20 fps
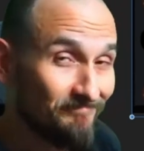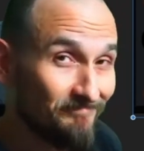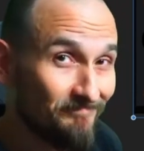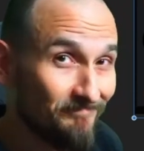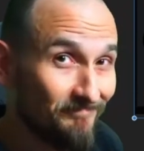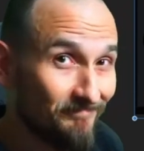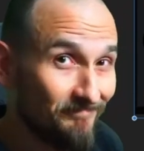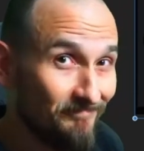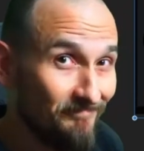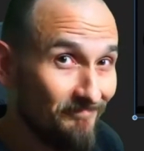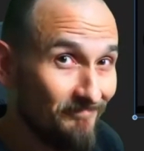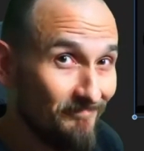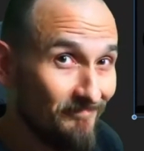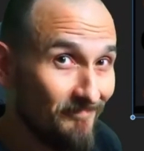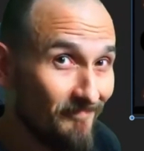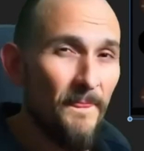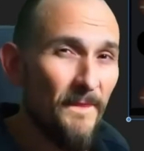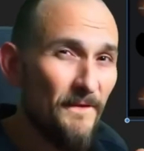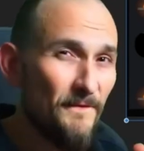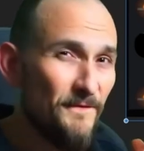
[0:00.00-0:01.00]
Or,
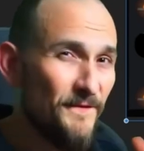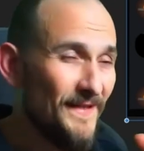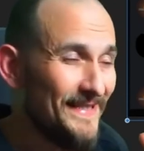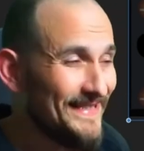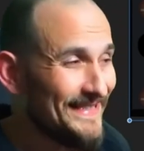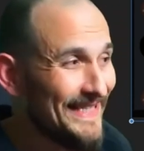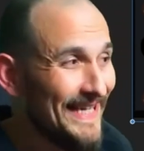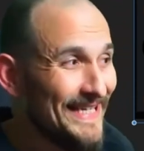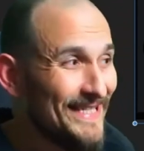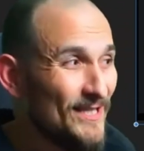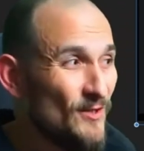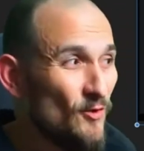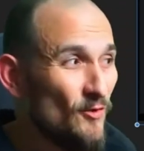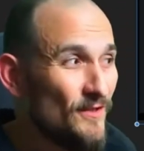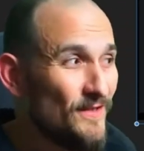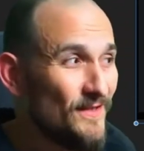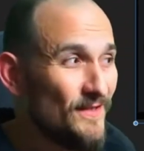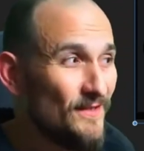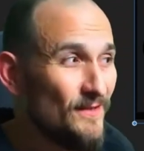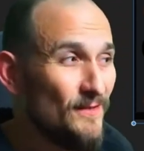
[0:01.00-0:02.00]
shipping
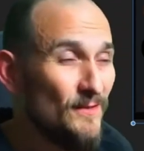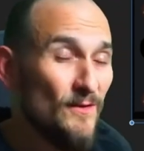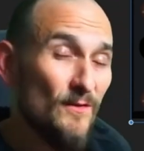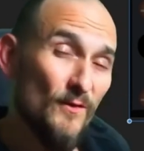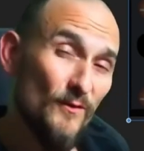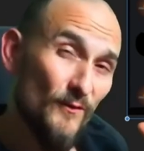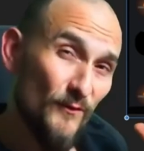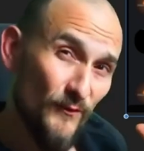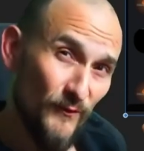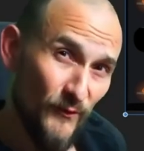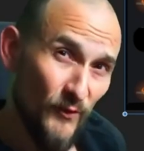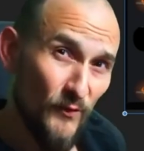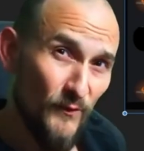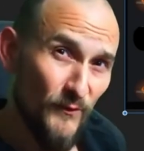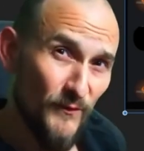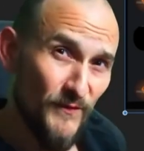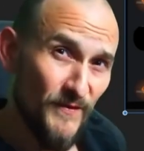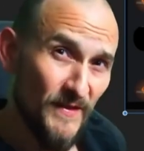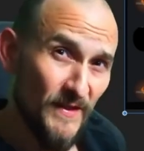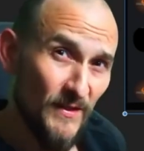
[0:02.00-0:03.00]
costs 50 euros.
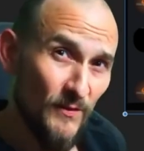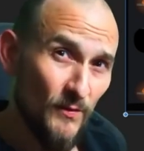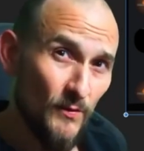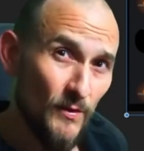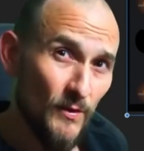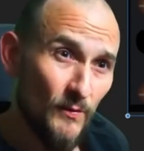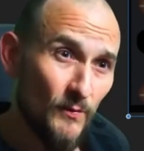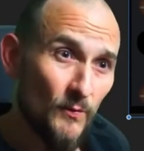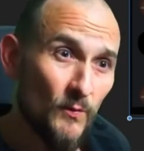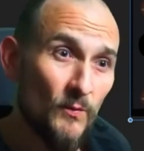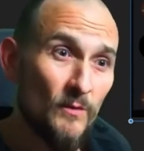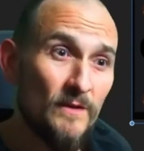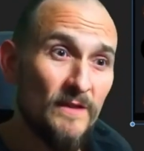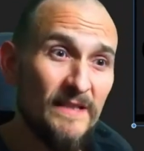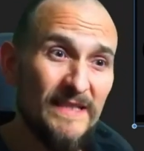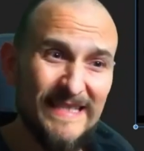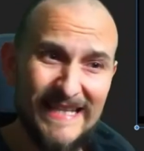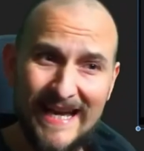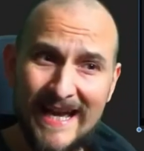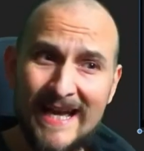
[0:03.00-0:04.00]
Your package will
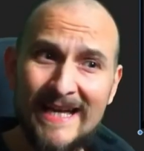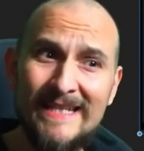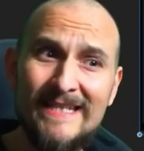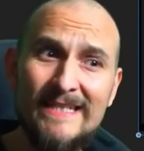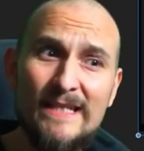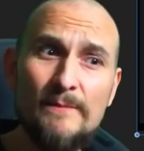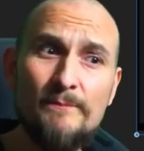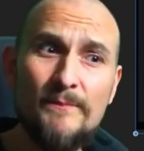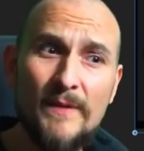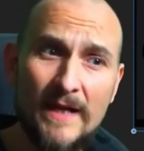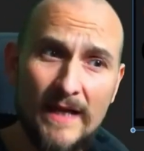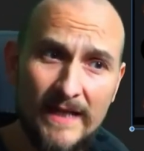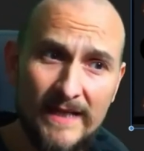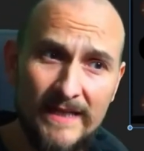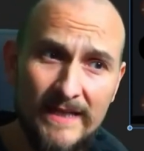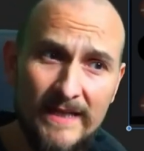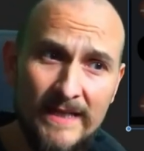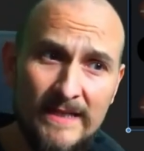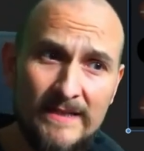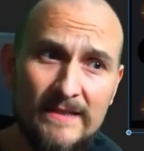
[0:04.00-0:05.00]
arrive in 2 days.
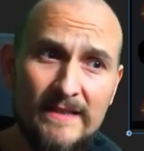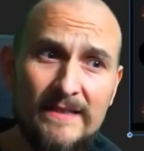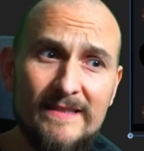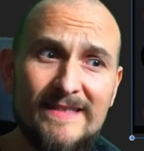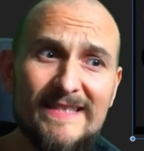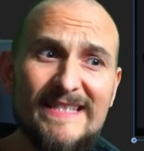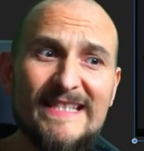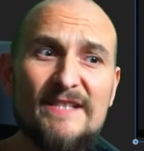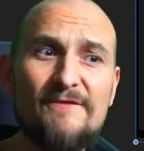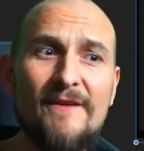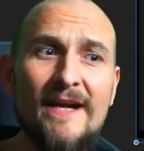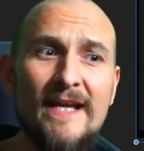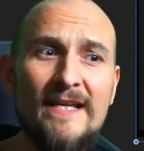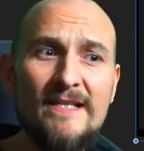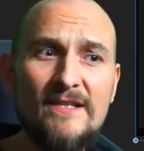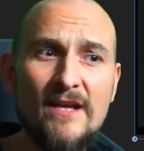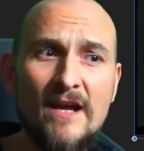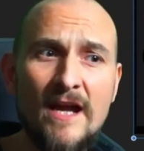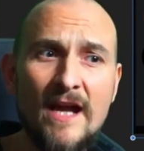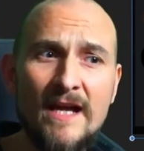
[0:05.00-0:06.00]
And
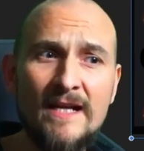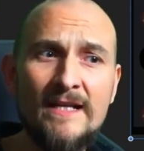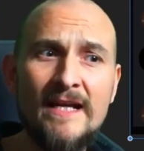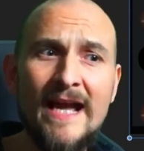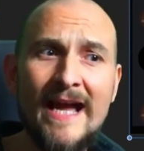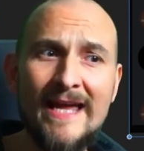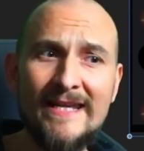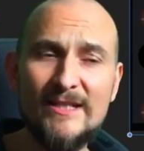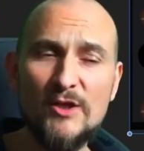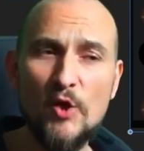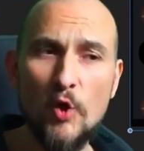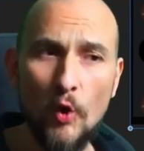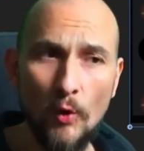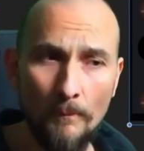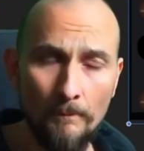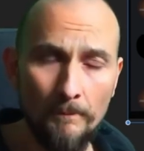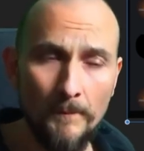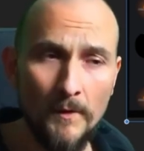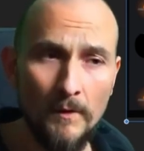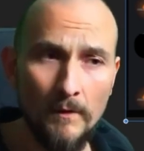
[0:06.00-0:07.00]
even here, the
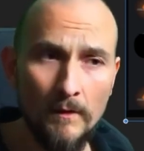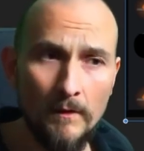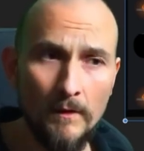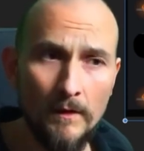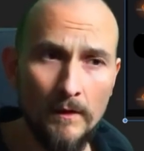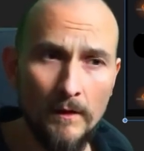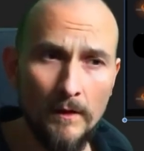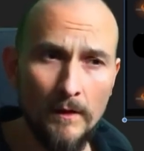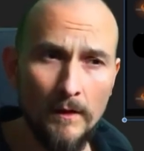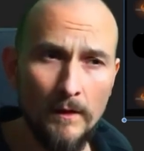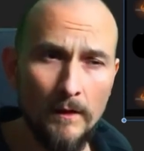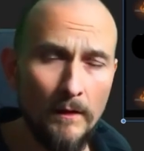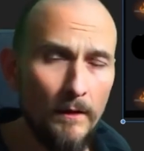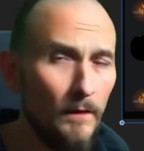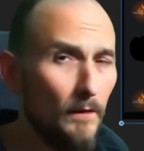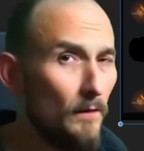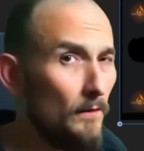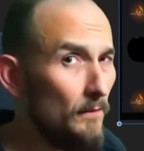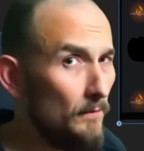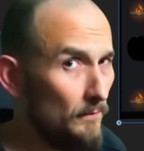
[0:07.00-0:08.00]
way it's written gets
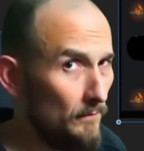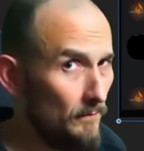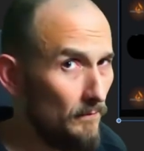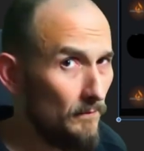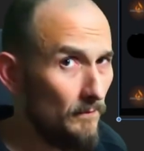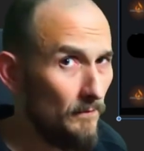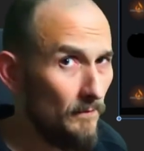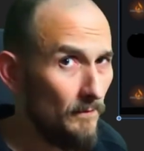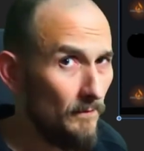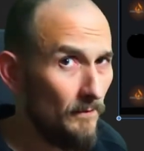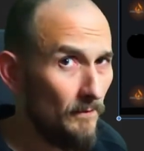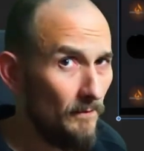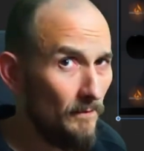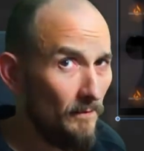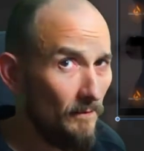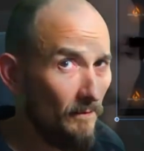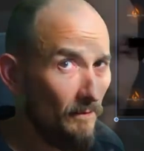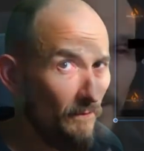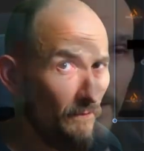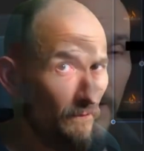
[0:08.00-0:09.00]
totally crazy.
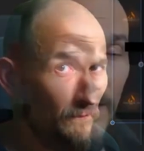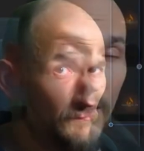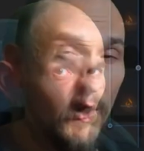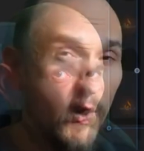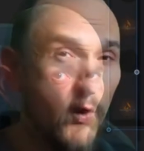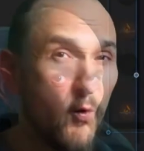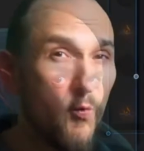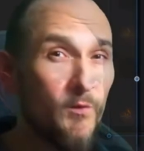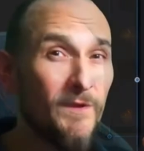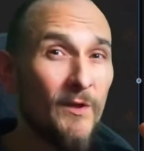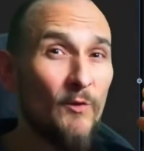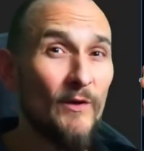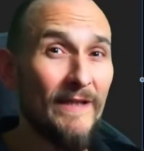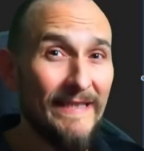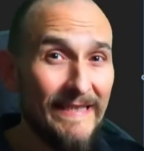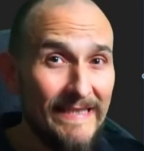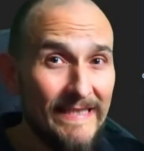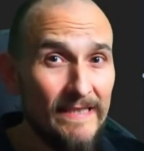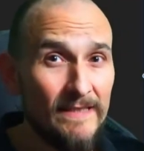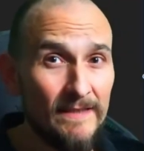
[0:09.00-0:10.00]
The grammar and
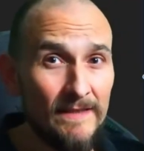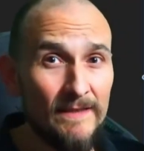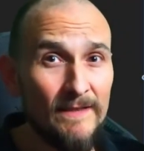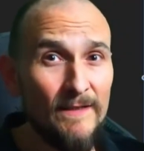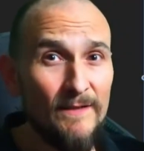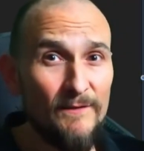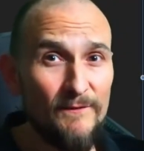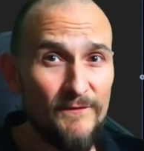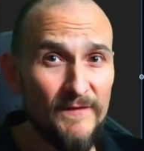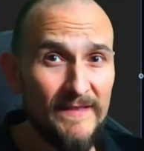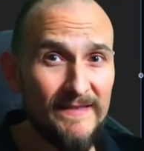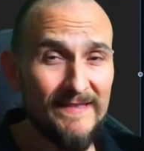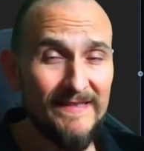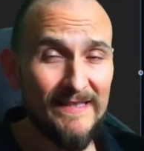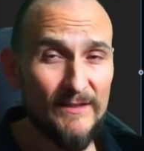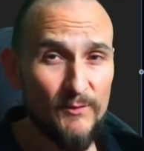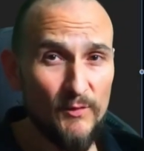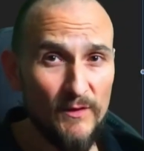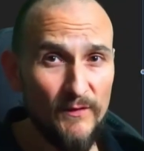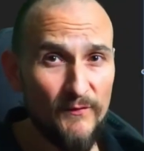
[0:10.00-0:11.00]
spelling are just
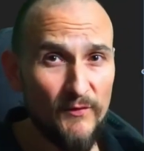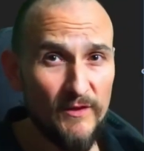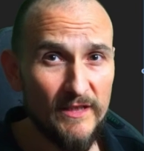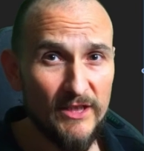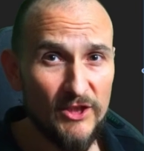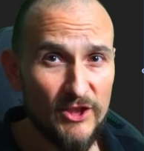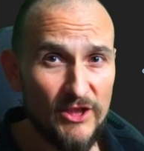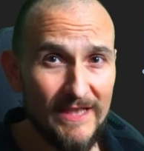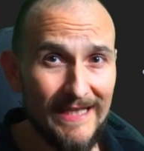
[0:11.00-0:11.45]
wild.